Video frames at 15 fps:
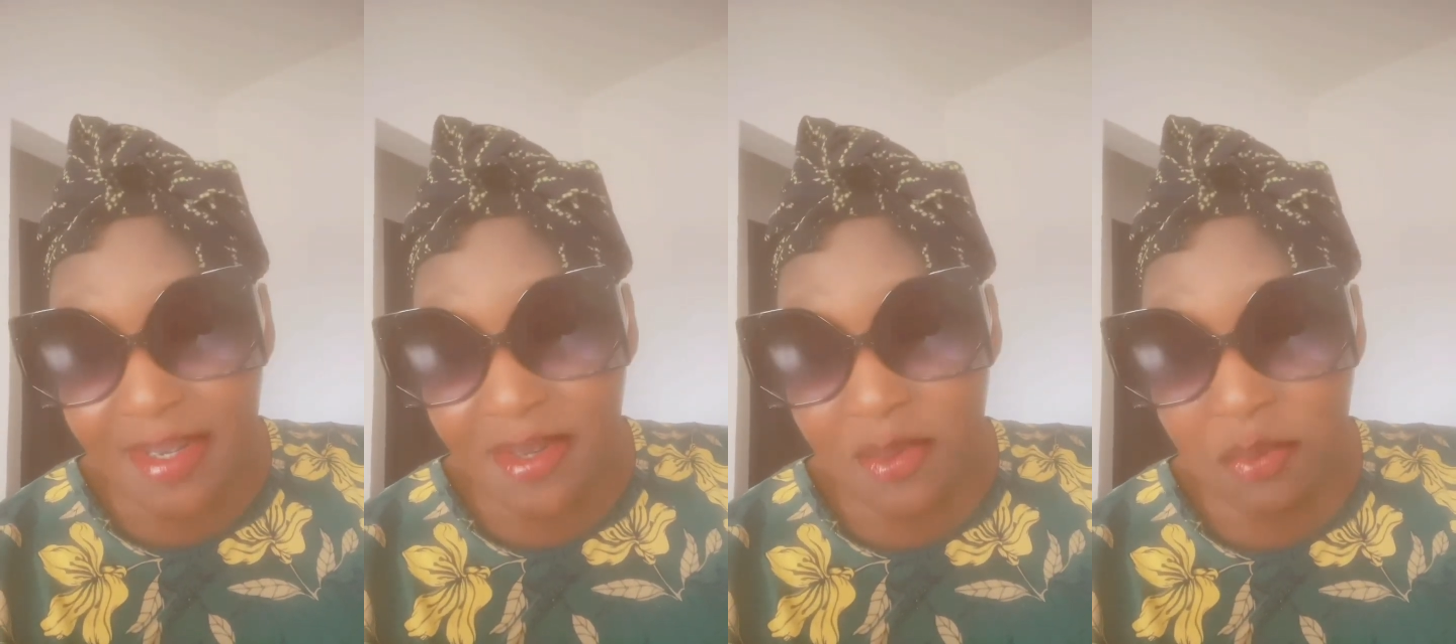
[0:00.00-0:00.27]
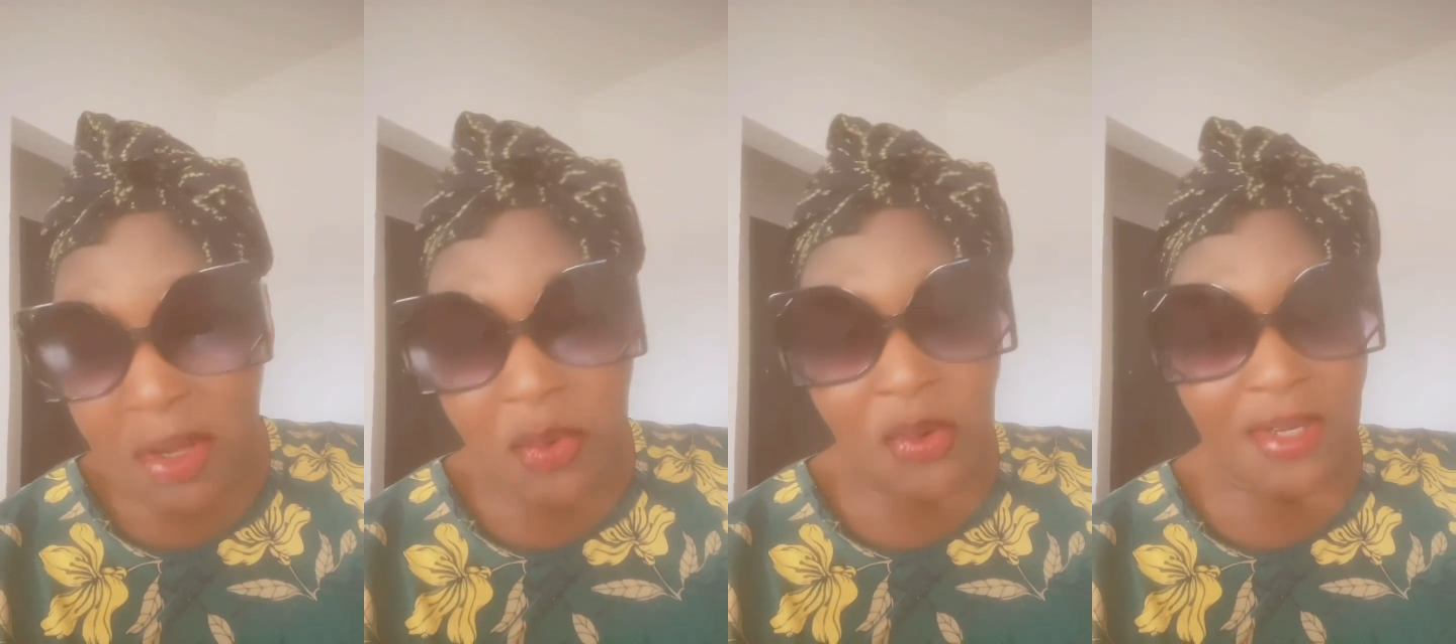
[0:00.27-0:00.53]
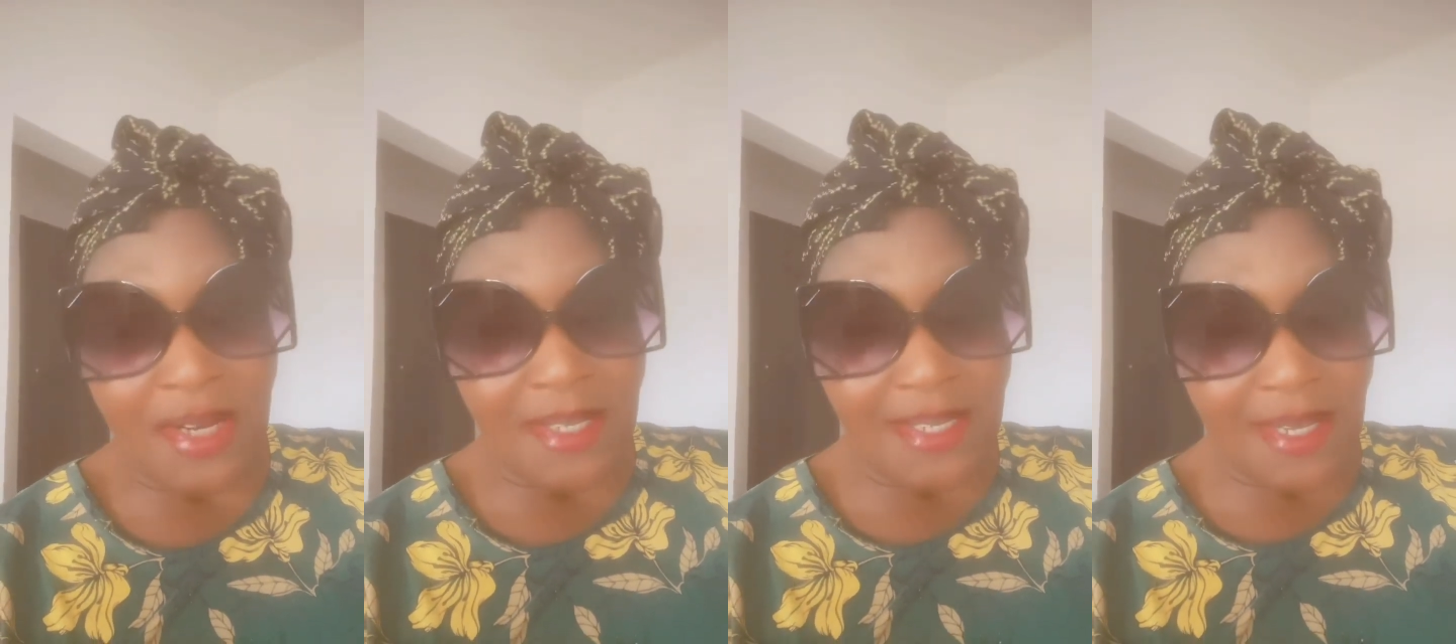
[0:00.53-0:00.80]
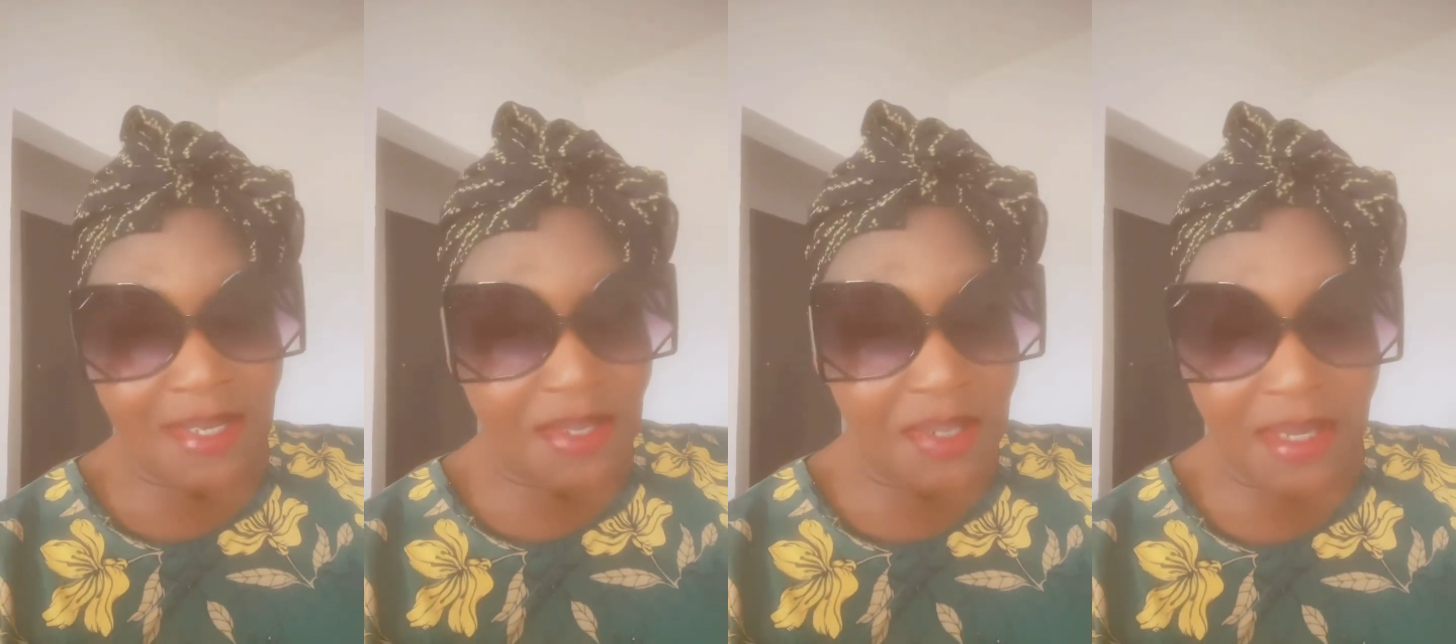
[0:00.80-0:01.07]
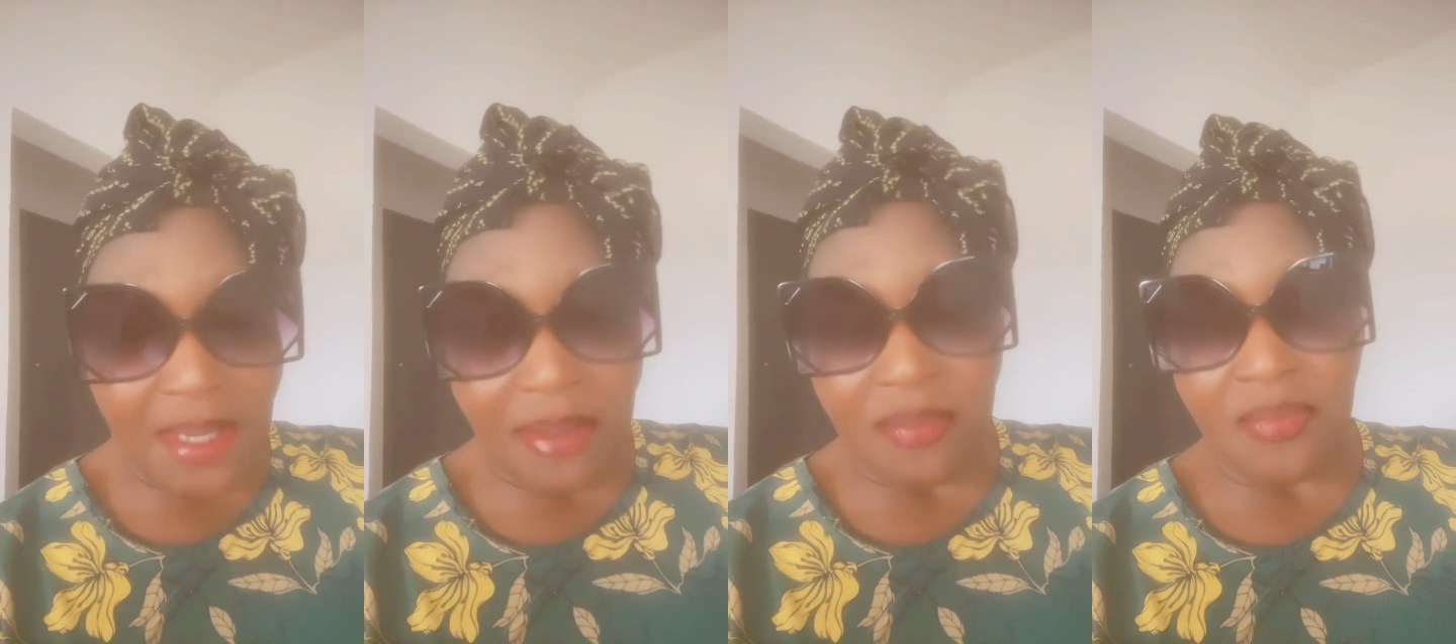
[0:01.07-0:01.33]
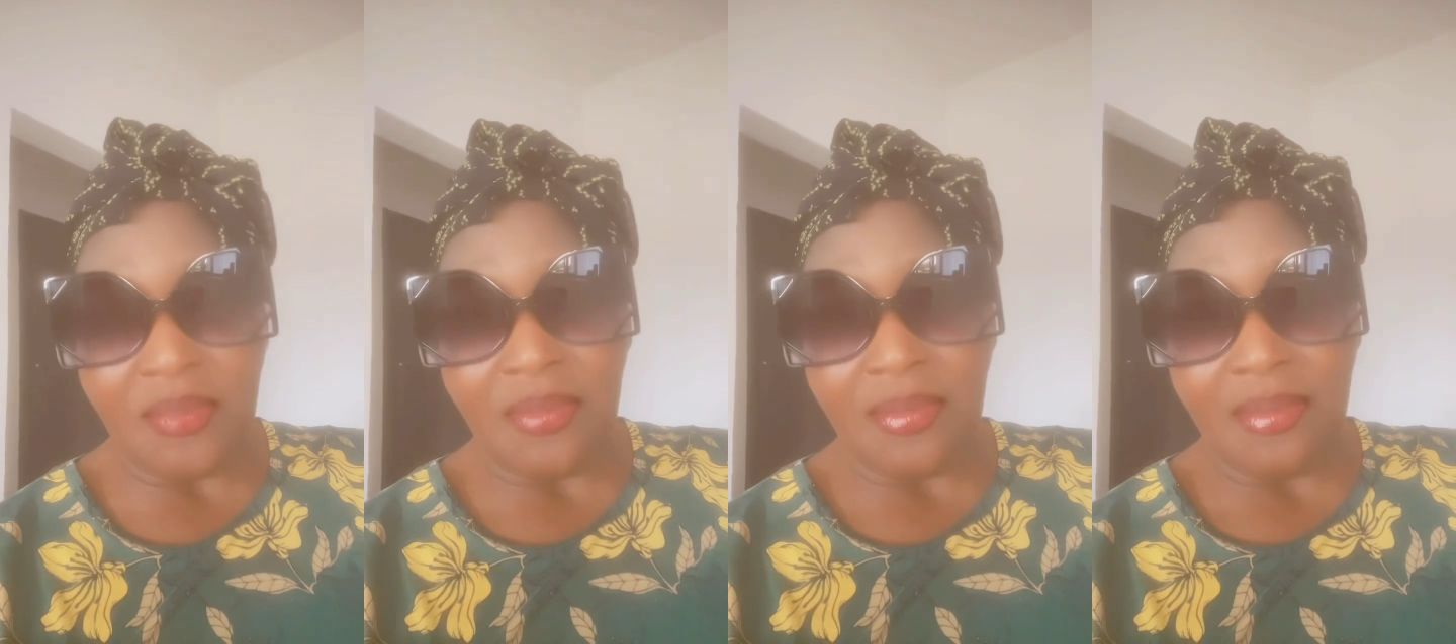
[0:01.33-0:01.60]
by what I said to him.
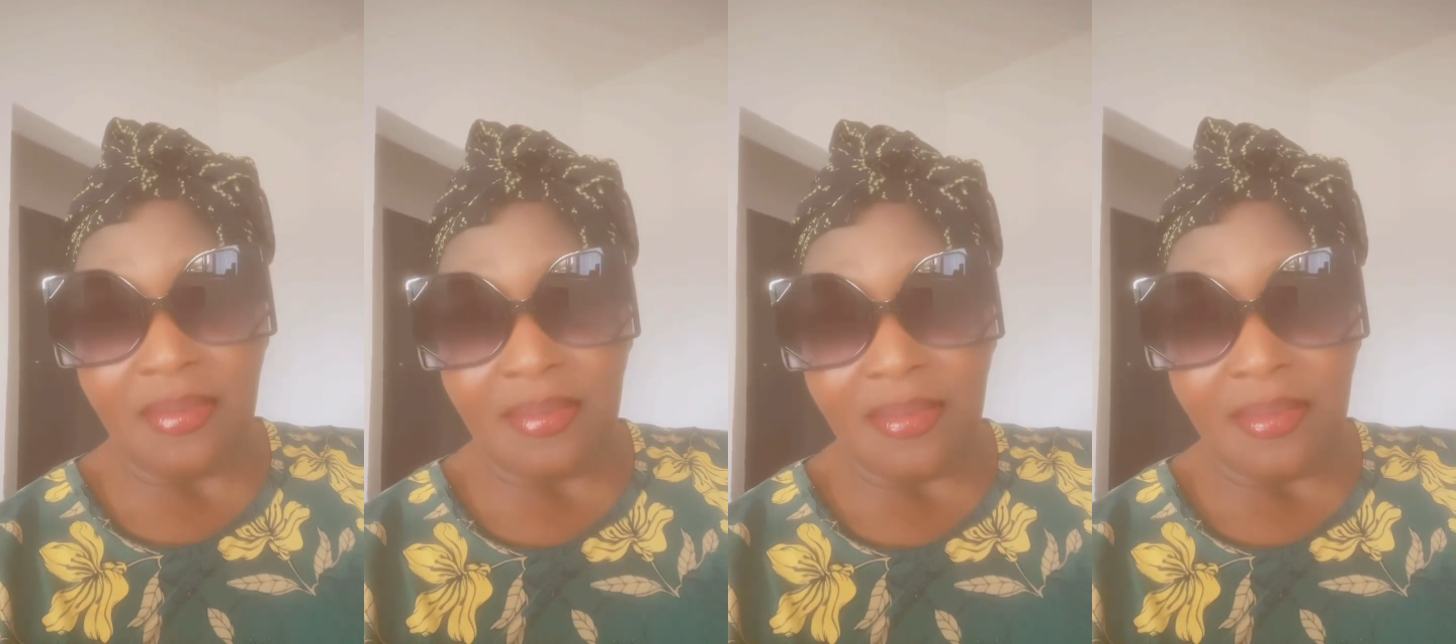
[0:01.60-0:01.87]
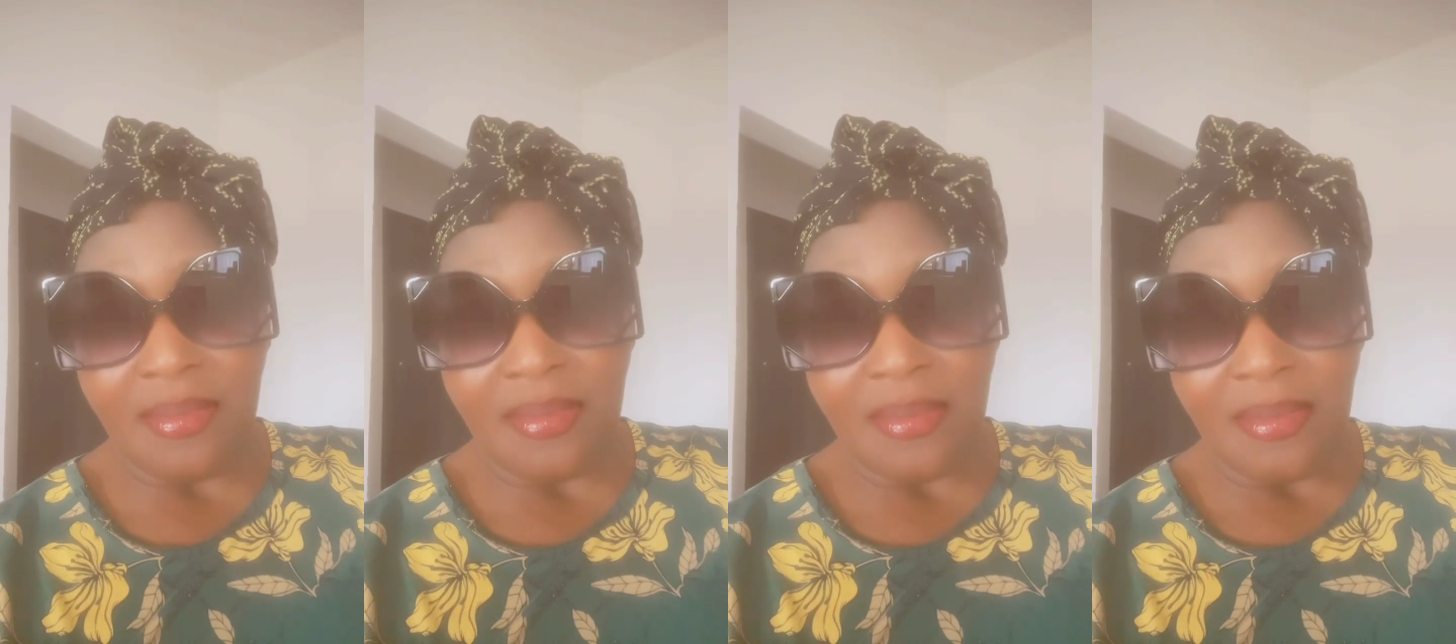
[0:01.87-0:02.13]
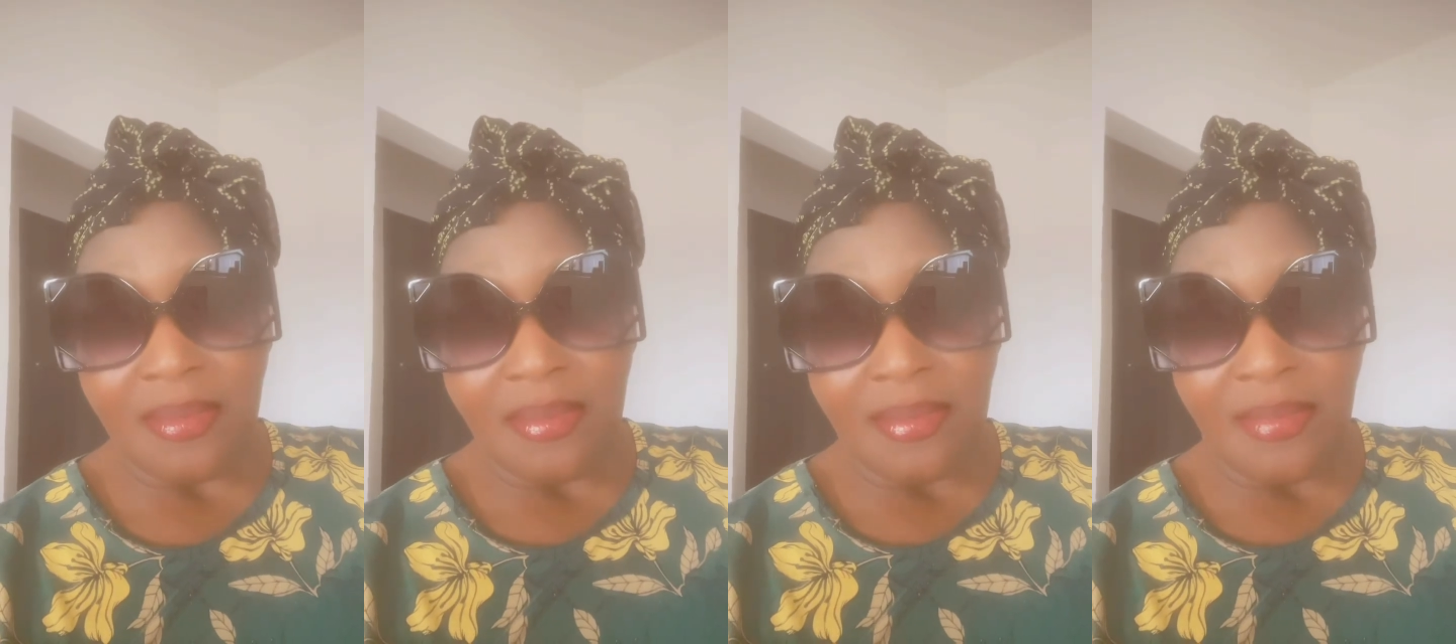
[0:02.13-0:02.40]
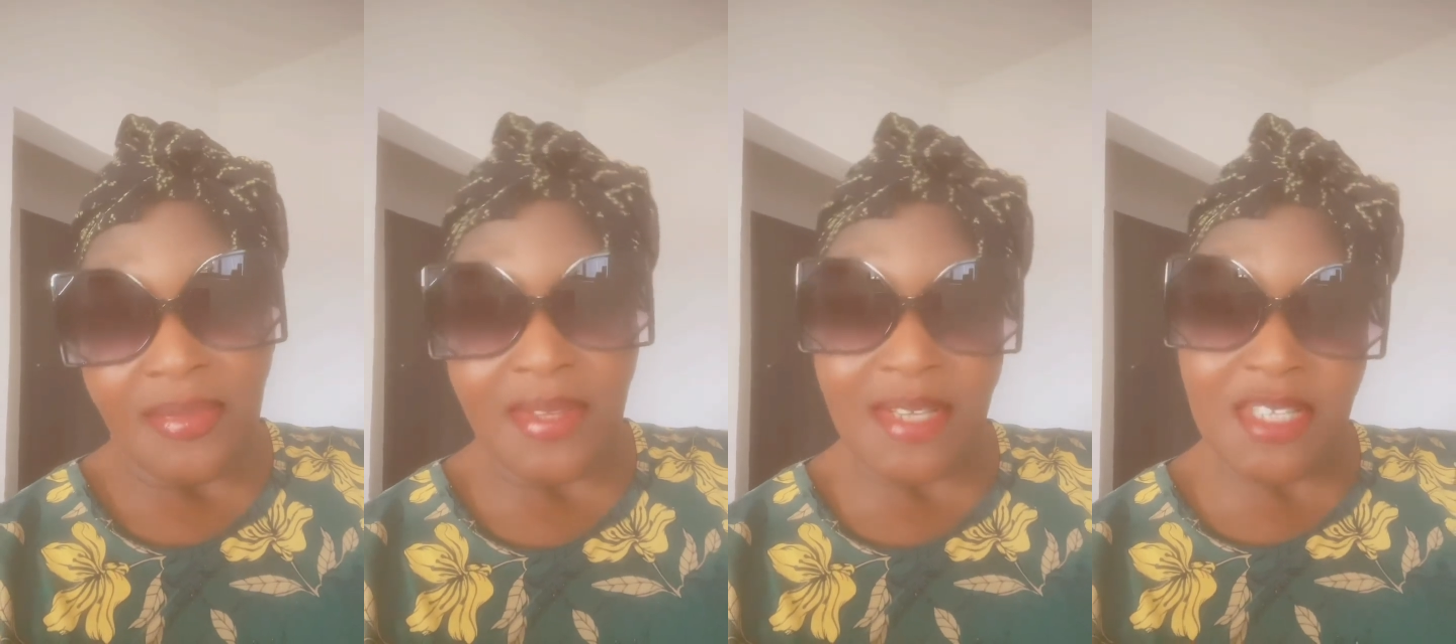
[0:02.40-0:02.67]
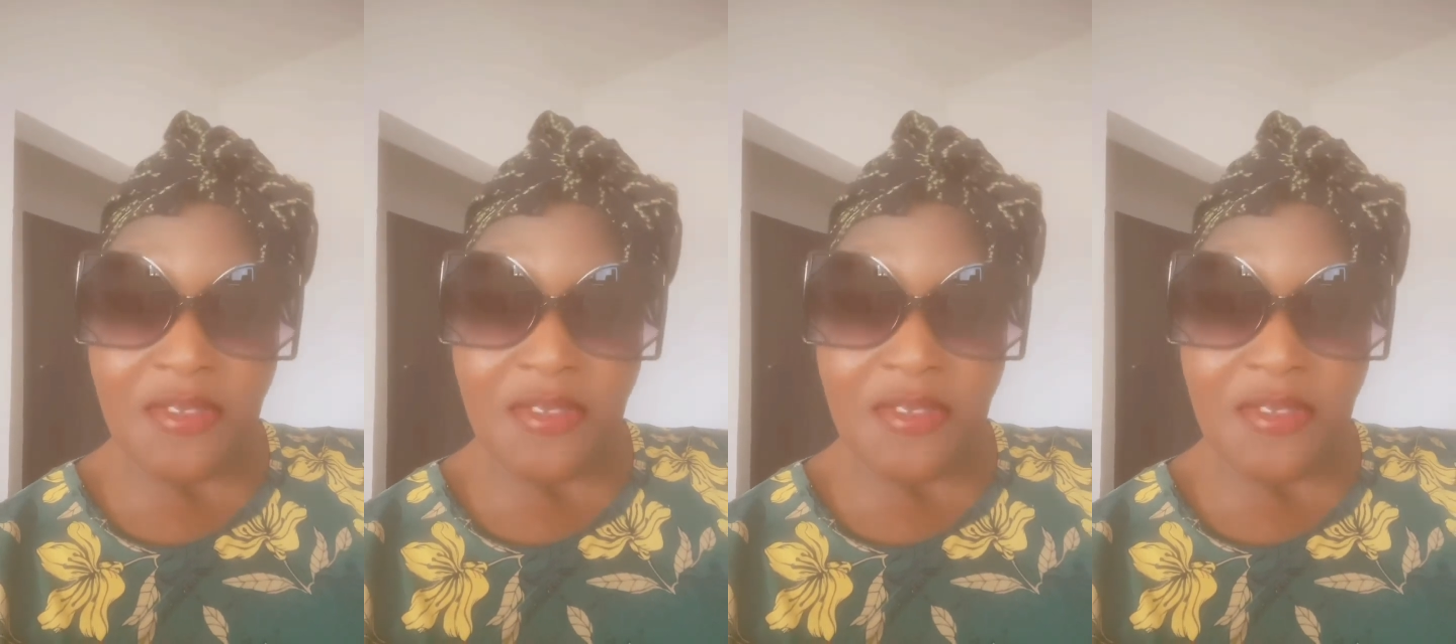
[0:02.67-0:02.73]
This